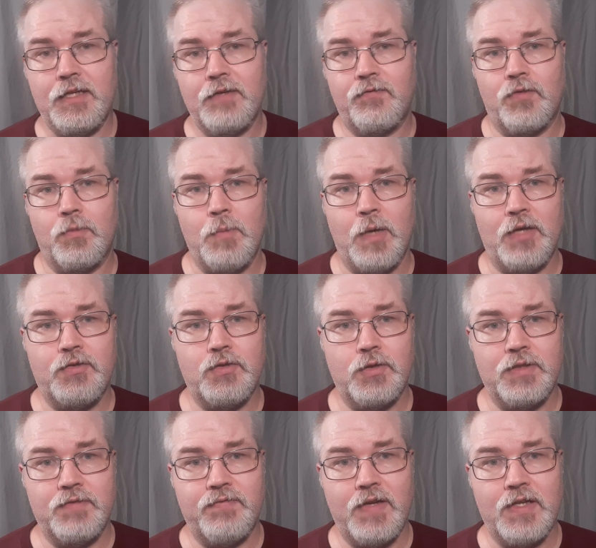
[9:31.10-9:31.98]
it from
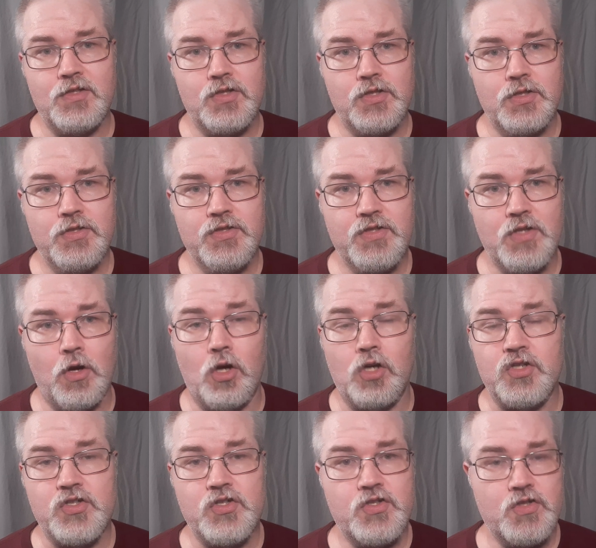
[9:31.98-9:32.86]
other adventures. There
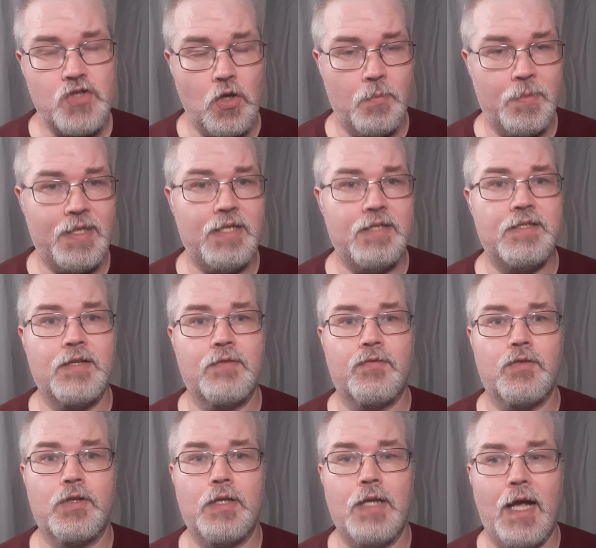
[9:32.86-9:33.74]
are so many
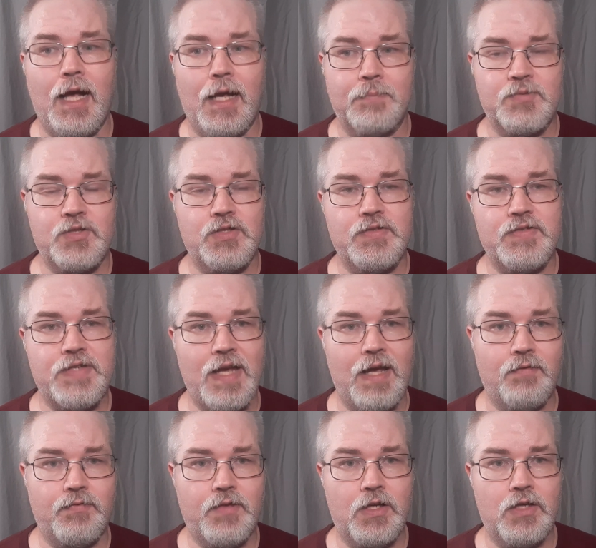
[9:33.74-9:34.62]
different options
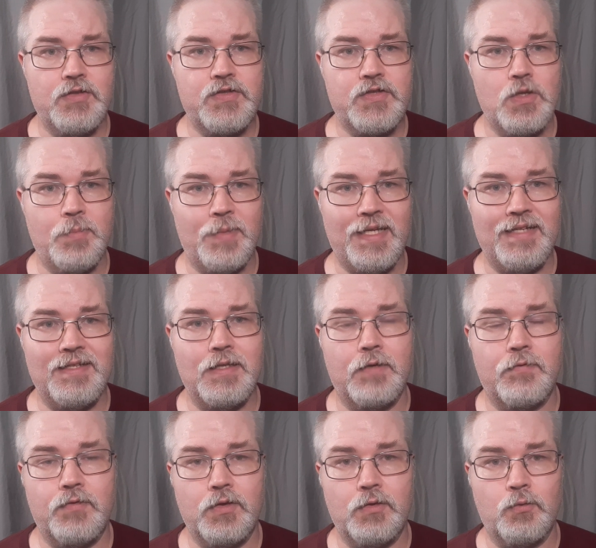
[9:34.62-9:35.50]
out there, so many
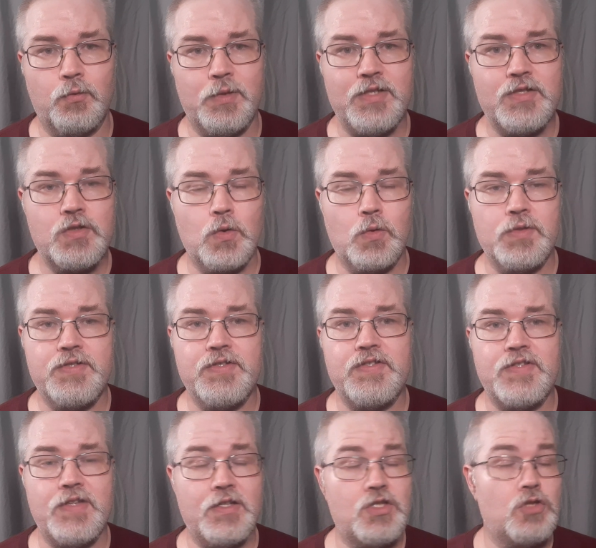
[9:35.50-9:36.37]
different
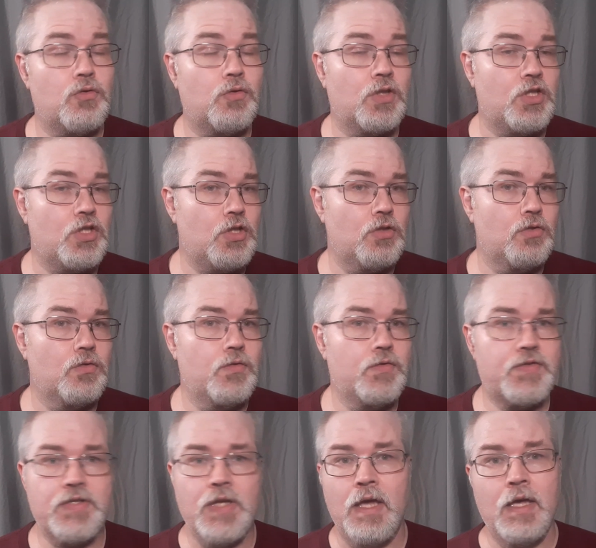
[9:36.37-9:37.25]
resources that you can
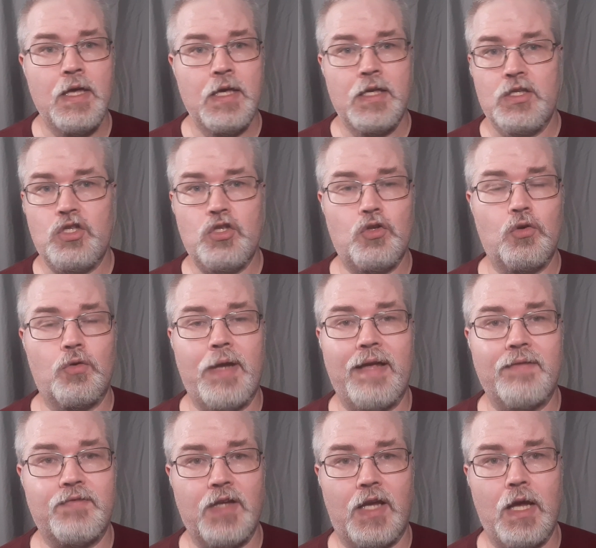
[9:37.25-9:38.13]
use. You don't
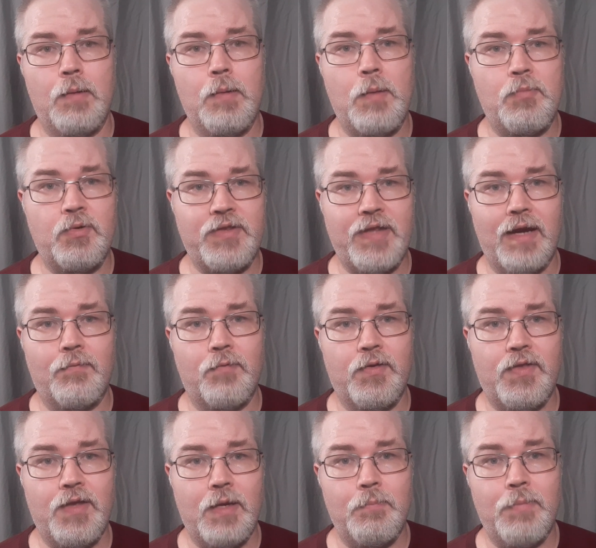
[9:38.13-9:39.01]
have to come up with
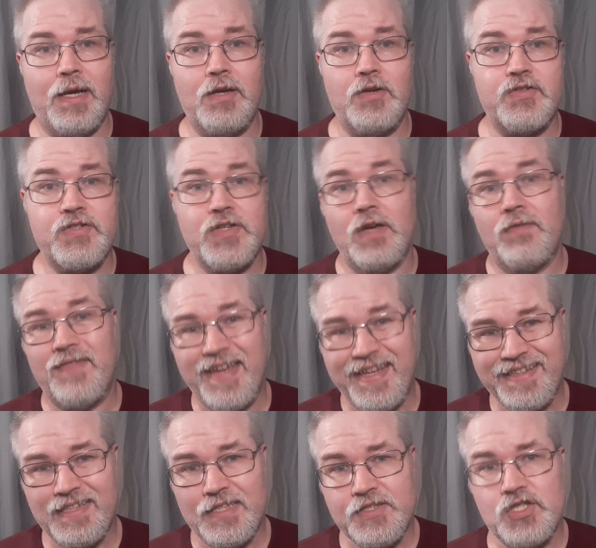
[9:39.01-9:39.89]
everything by yourself
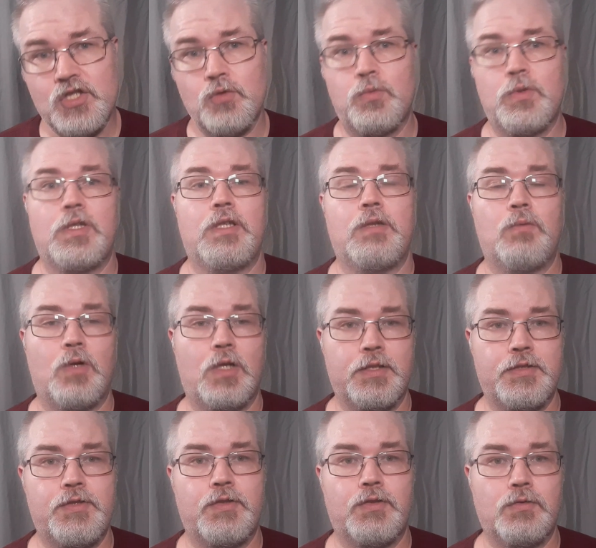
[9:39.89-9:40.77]
unless you really
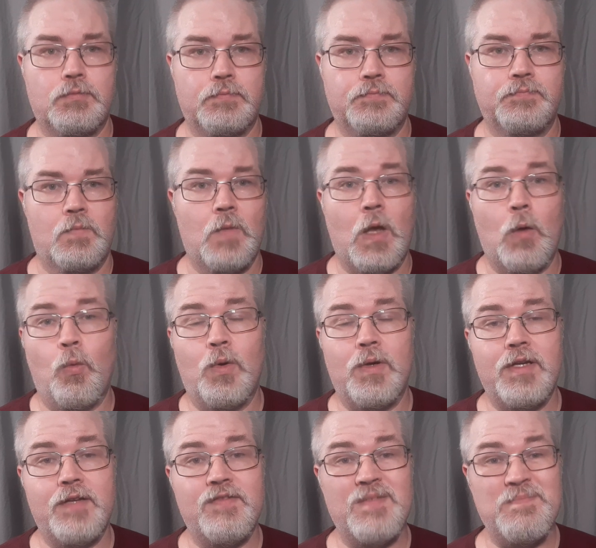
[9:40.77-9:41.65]
want to.
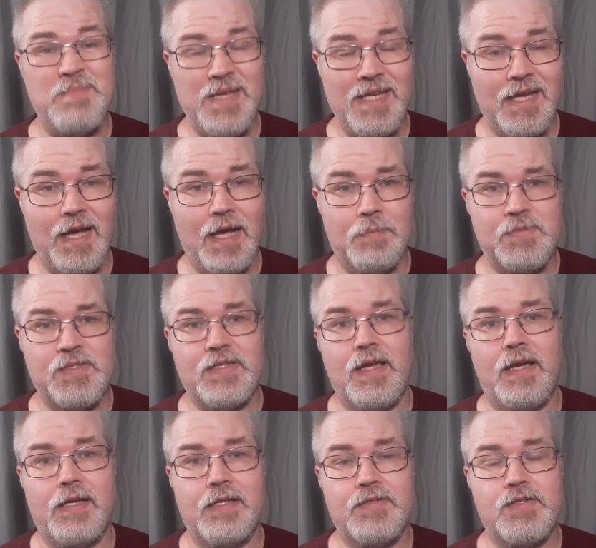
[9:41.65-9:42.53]
One of the big
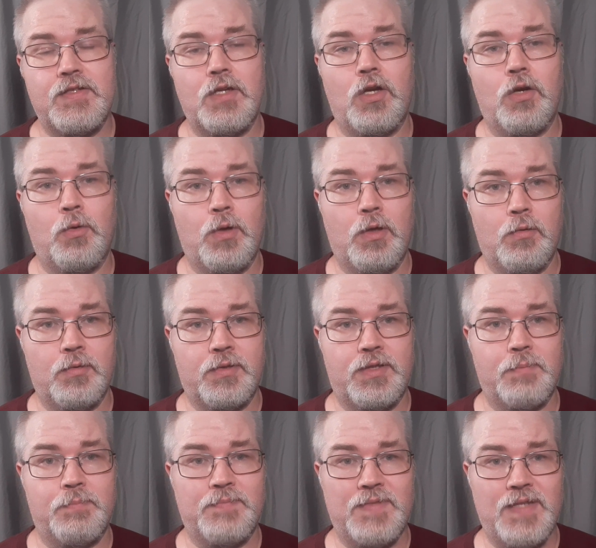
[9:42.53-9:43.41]
upsides to going with
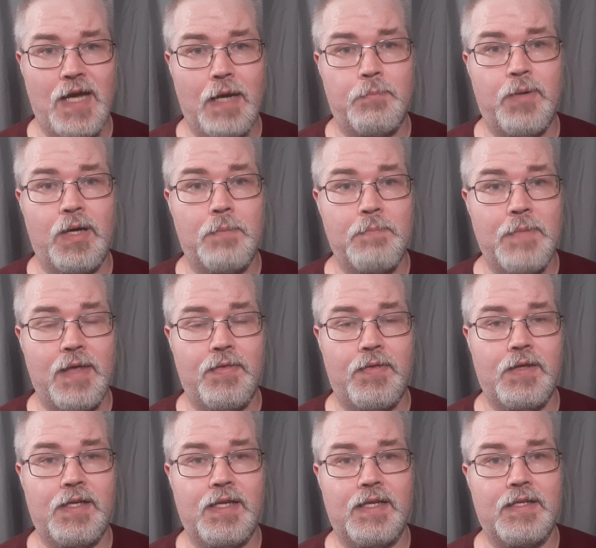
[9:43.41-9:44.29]
the top-up
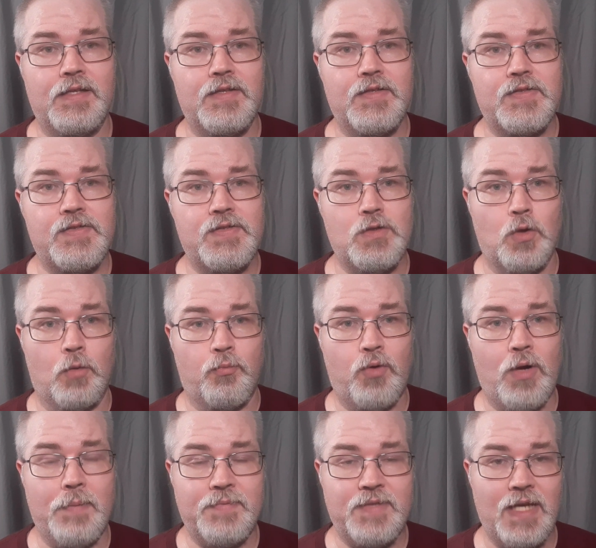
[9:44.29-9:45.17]
method is your
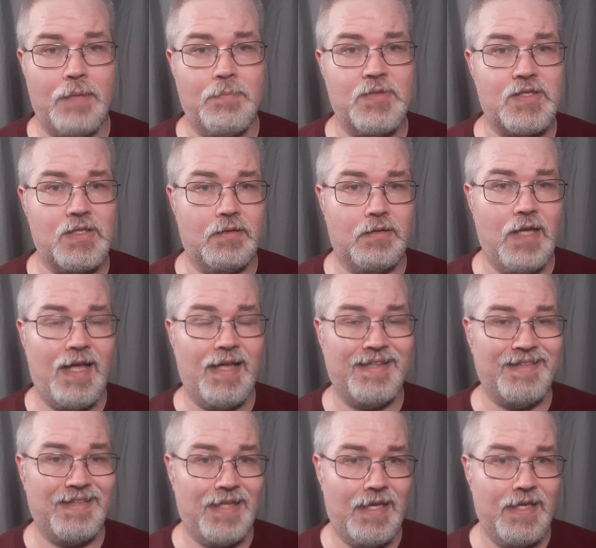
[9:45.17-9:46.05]
prep time is a
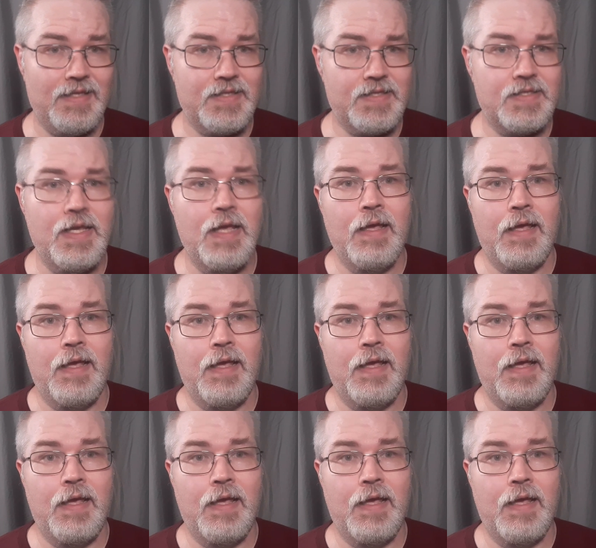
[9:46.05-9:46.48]
lot less